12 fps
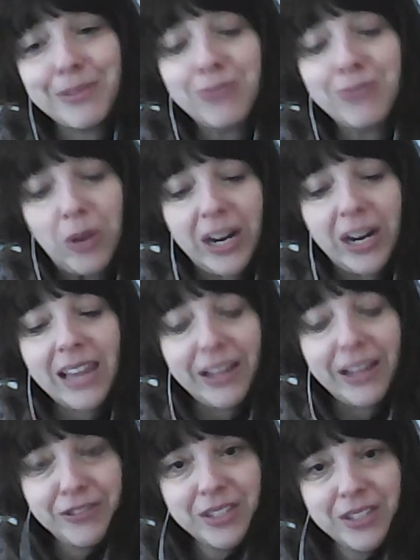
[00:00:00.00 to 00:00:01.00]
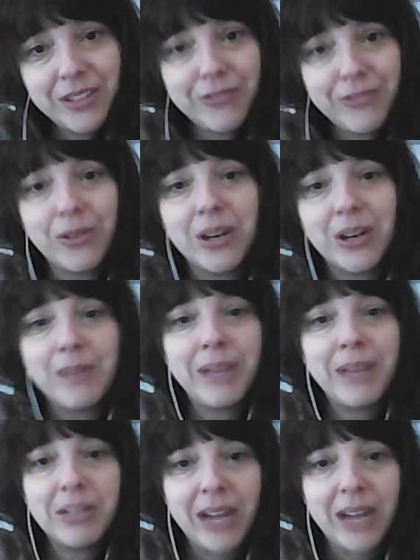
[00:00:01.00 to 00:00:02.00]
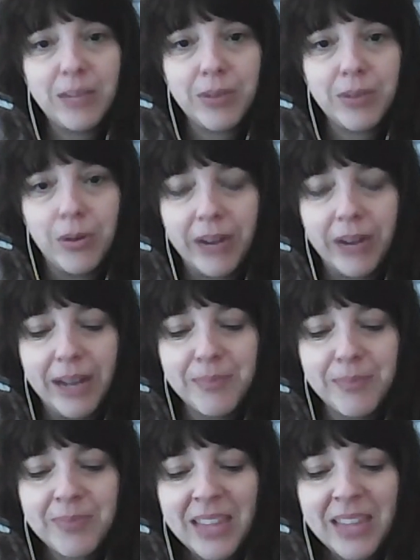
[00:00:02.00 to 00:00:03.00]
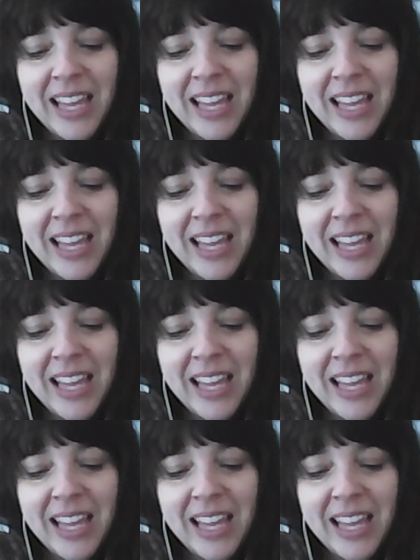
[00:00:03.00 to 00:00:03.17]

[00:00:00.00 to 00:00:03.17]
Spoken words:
before I left for my grad program,